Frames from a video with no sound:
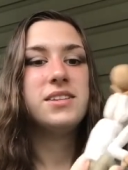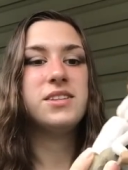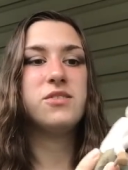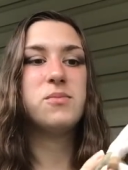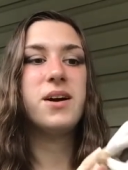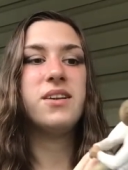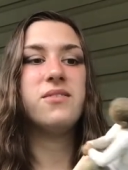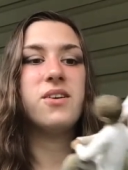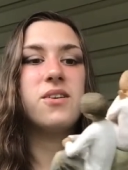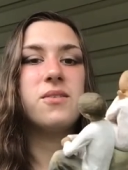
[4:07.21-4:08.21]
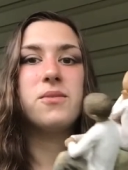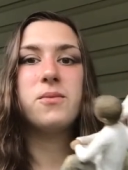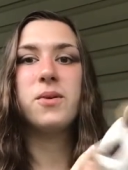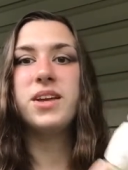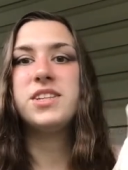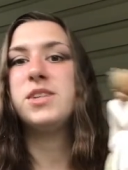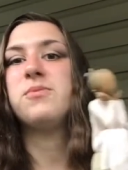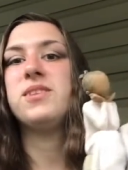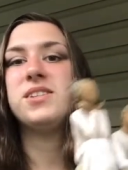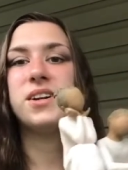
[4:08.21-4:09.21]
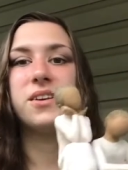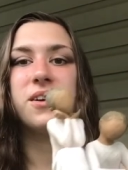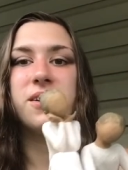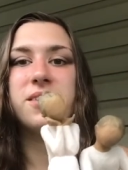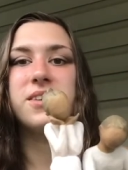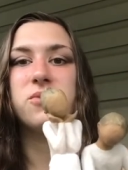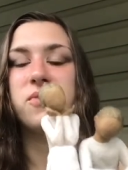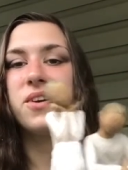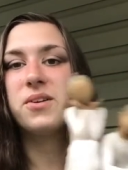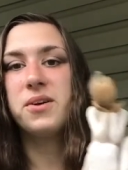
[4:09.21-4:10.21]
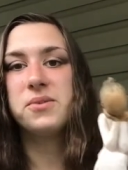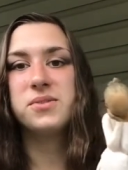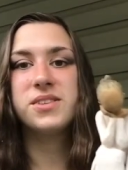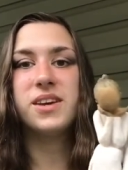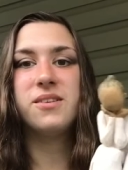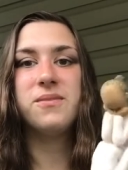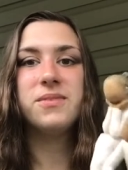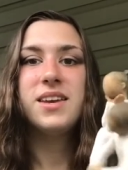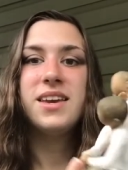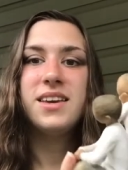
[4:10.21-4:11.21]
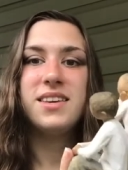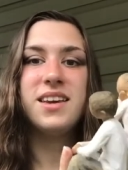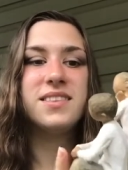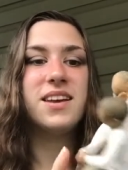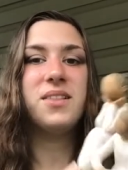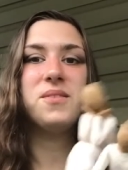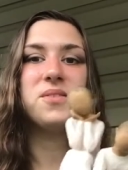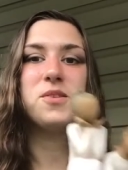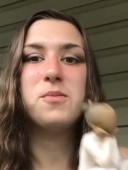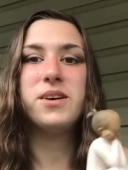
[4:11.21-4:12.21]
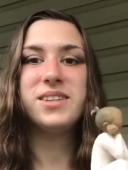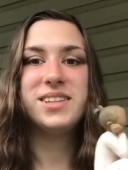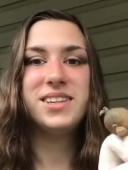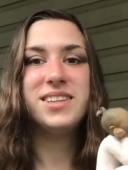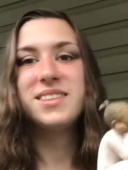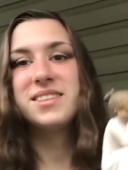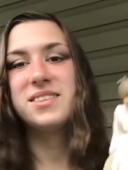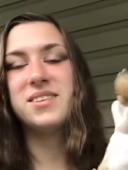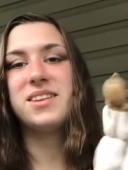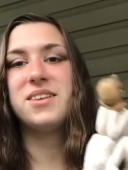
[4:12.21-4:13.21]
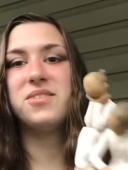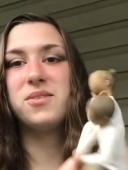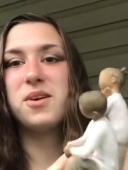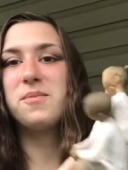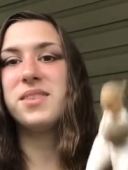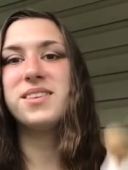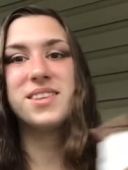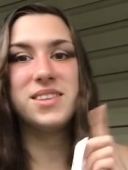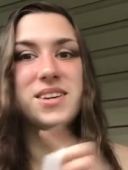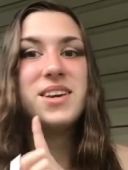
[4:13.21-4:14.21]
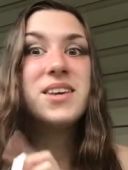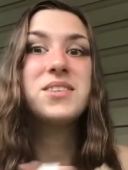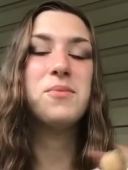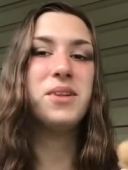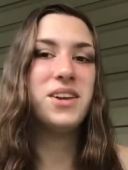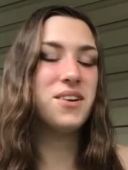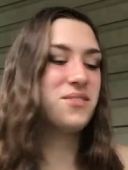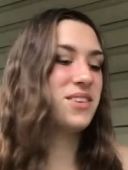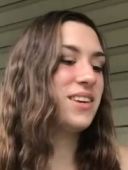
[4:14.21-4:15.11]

Just remind of our relationship with each other, because we're very close. So yes, I love it so much. So I definitely recommend this as a sibling gift.